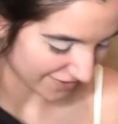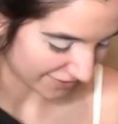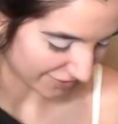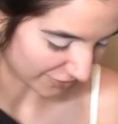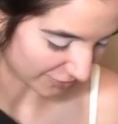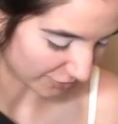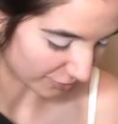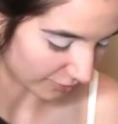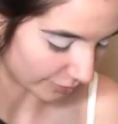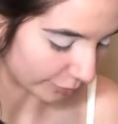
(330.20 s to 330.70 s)

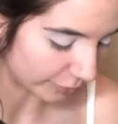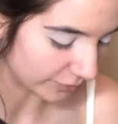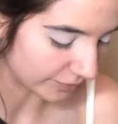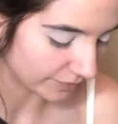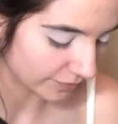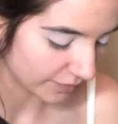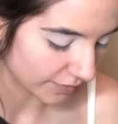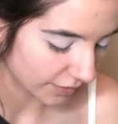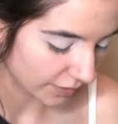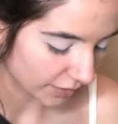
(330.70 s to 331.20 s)
They're adorable.
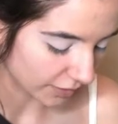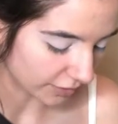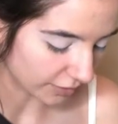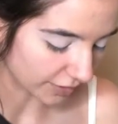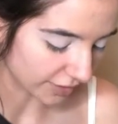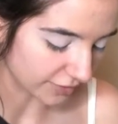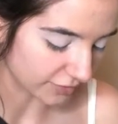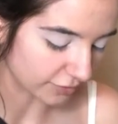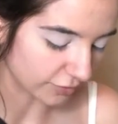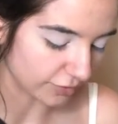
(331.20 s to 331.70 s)

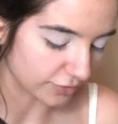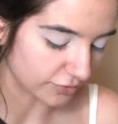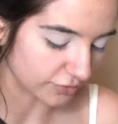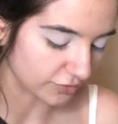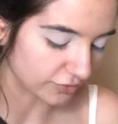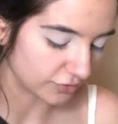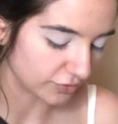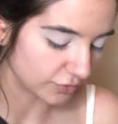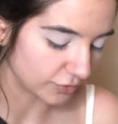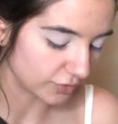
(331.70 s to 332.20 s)
Okay, so there's
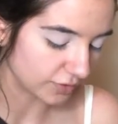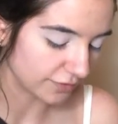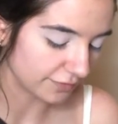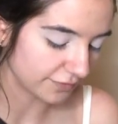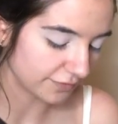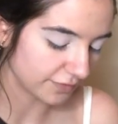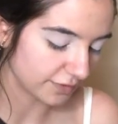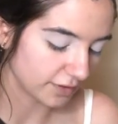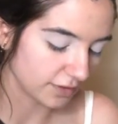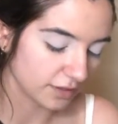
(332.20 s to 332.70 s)
2 of
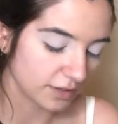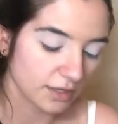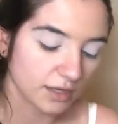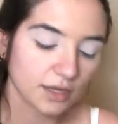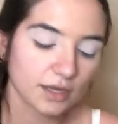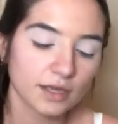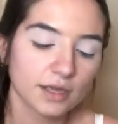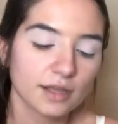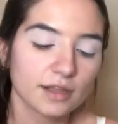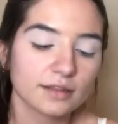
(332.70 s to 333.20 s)

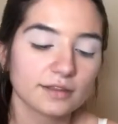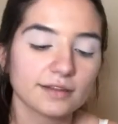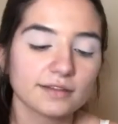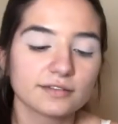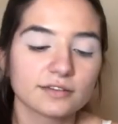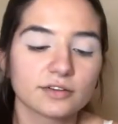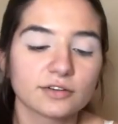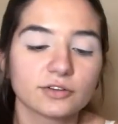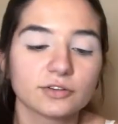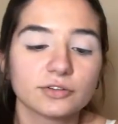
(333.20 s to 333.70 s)

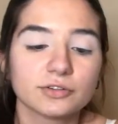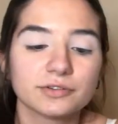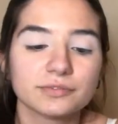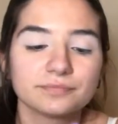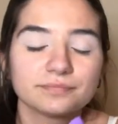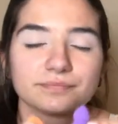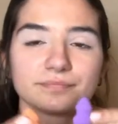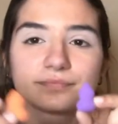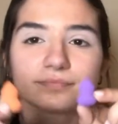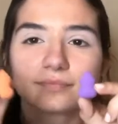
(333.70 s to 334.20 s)
these little
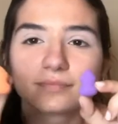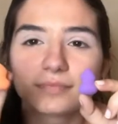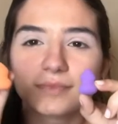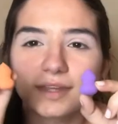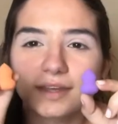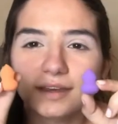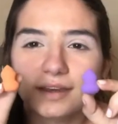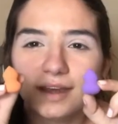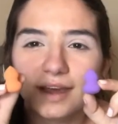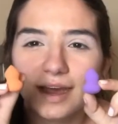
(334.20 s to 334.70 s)

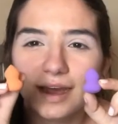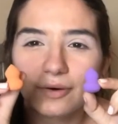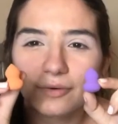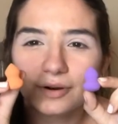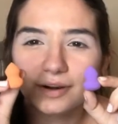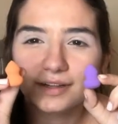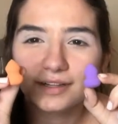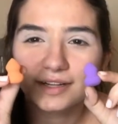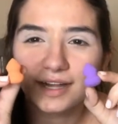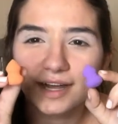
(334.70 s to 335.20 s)
like
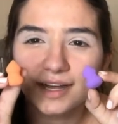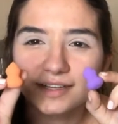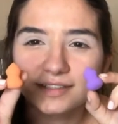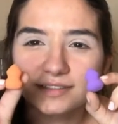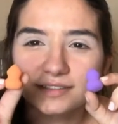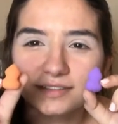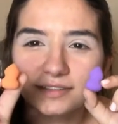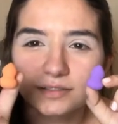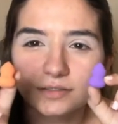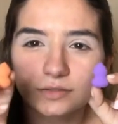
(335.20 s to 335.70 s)

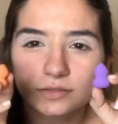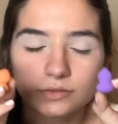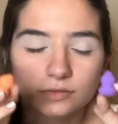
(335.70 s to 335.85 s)
hourglass